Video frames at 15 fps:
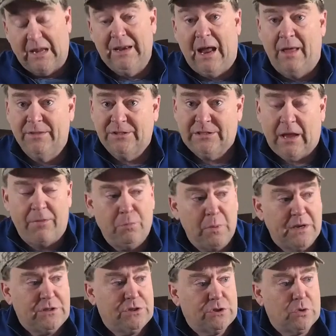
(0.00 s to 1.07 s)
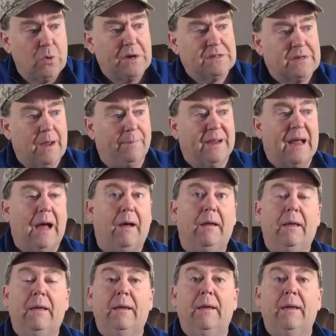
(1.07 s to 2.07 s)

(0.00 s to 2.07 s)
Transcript: Now the Seth Rich story is coming out.